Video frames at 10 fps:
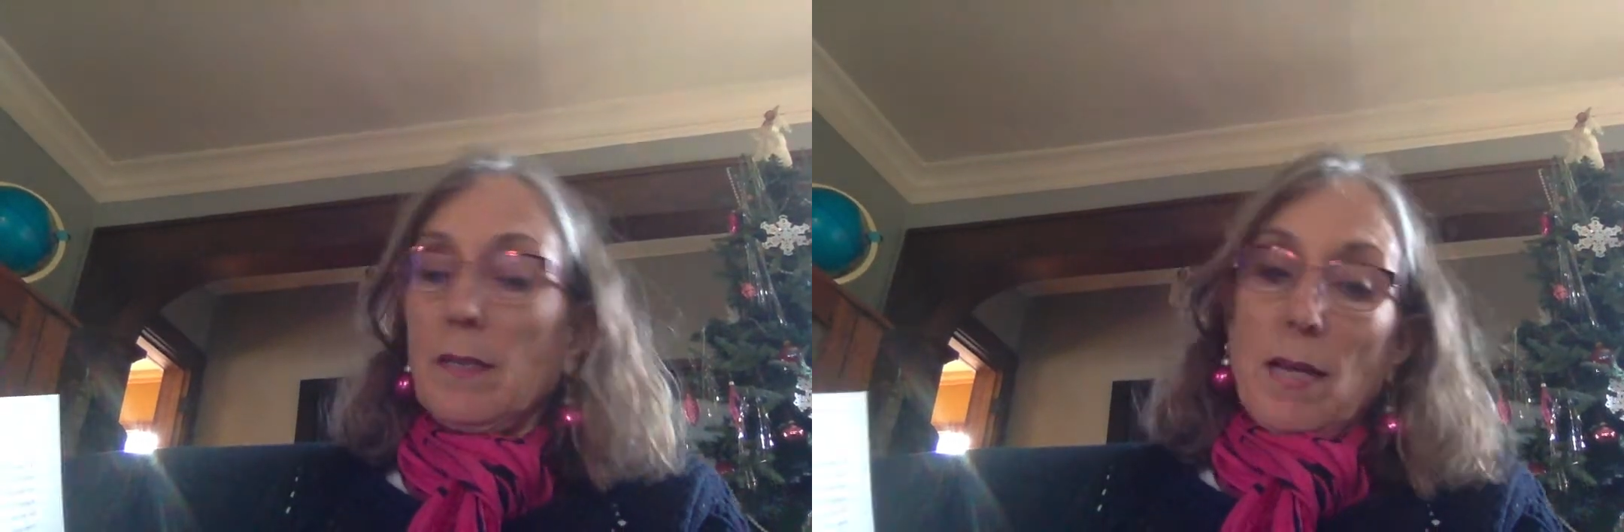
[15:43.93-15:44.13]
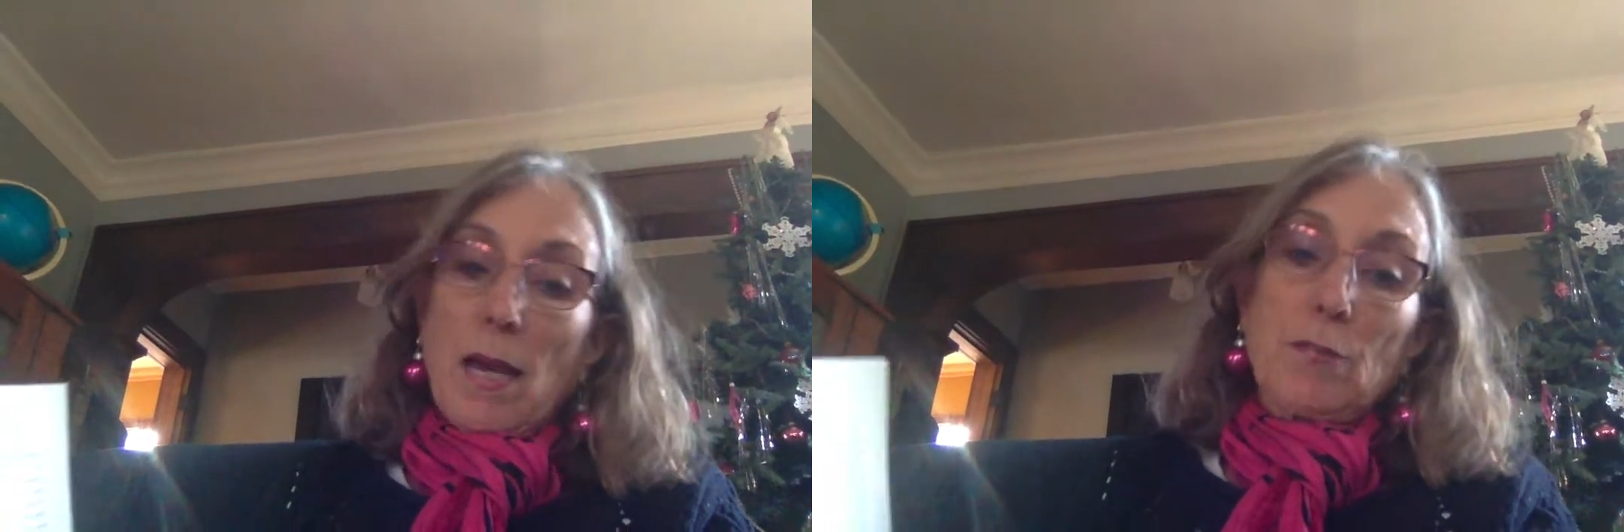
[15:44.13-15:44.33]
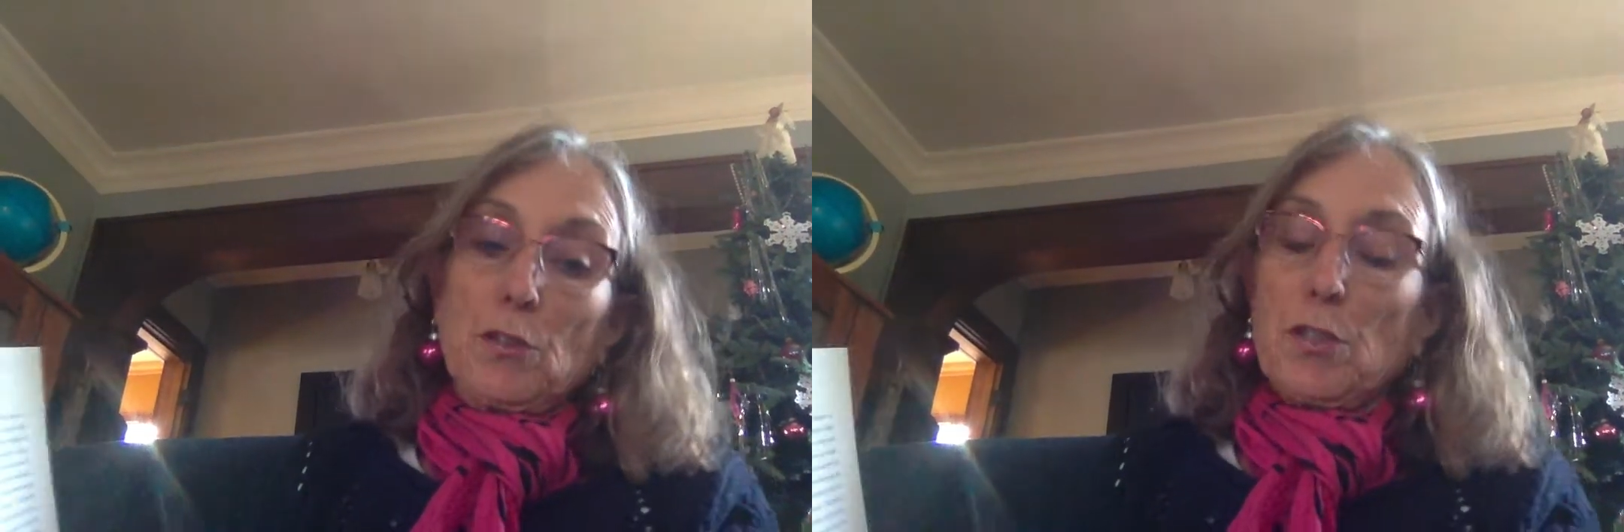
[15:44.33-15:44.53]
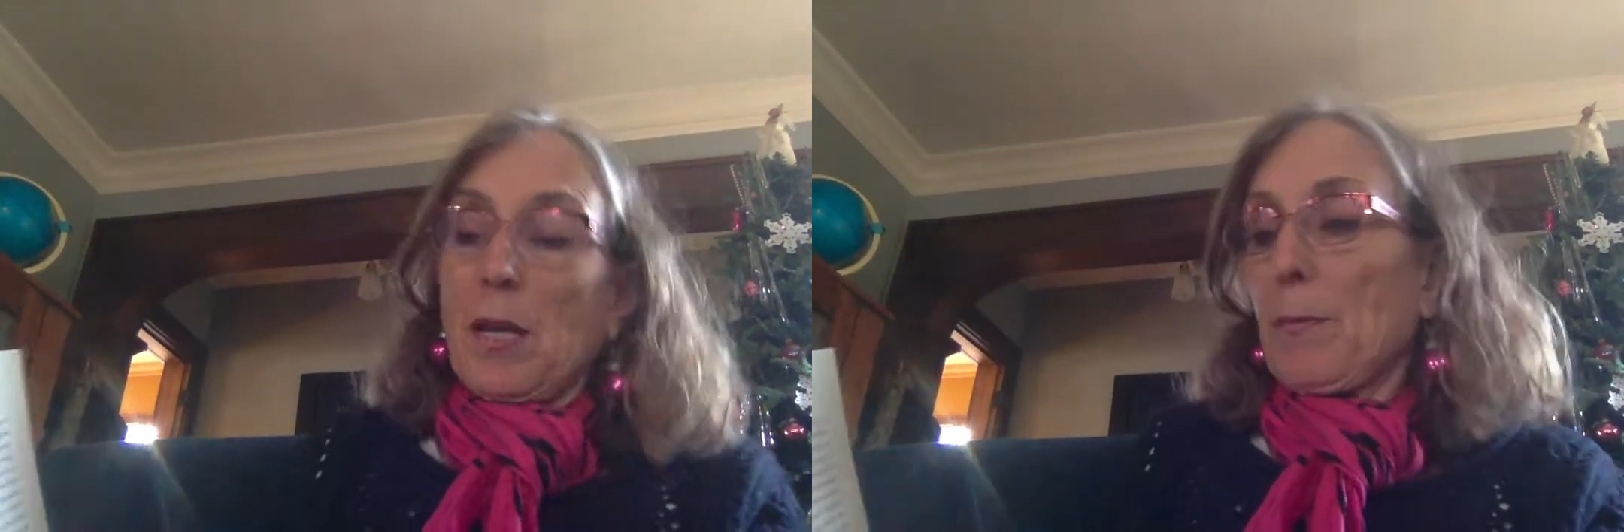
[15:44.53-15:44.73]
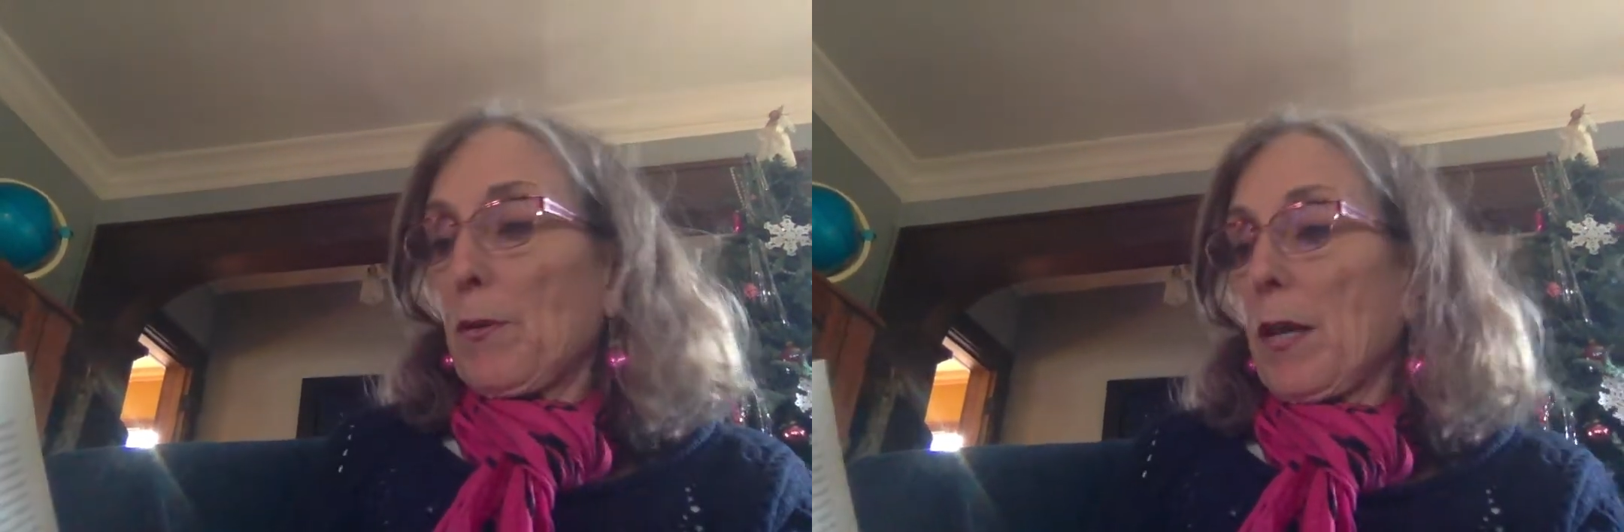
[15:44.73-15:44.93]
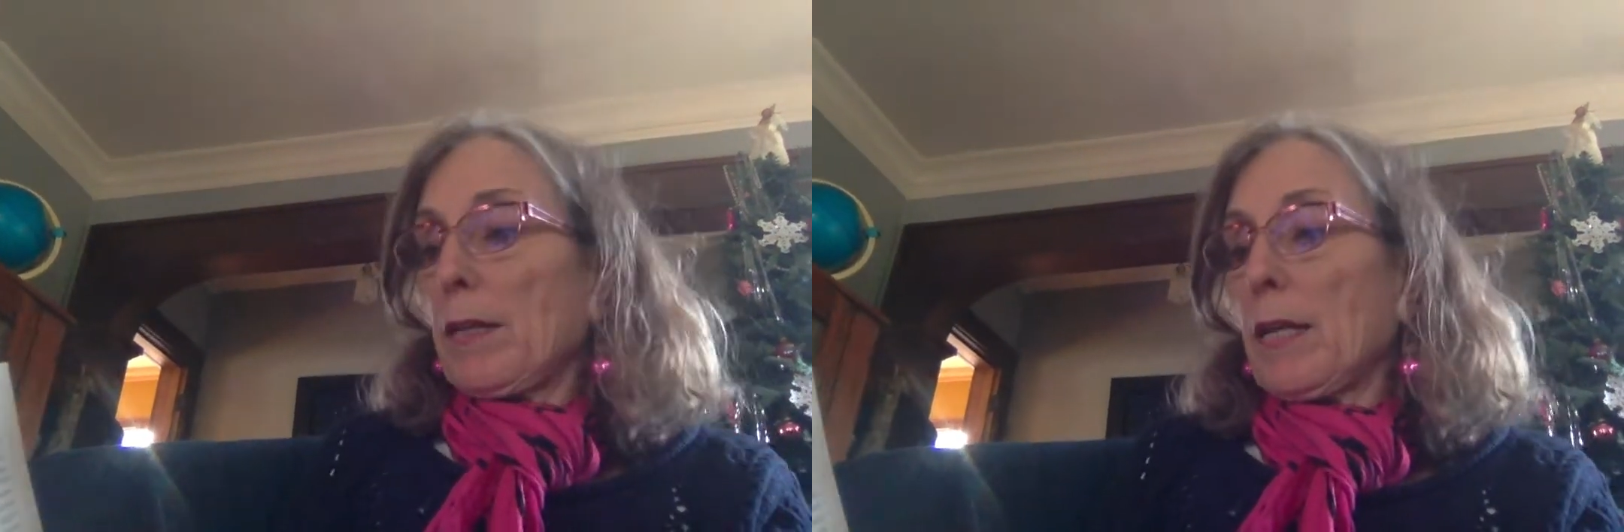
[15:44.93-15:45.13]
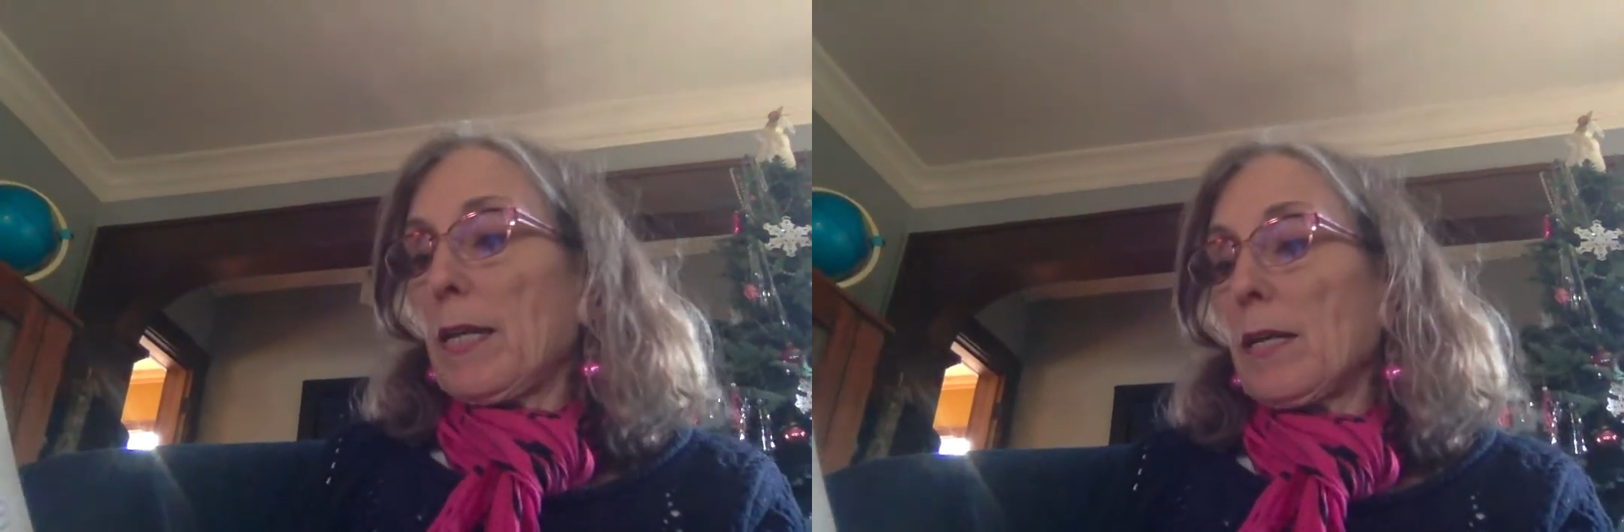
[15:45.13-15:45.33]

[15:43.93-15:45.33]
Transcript: After supper that night,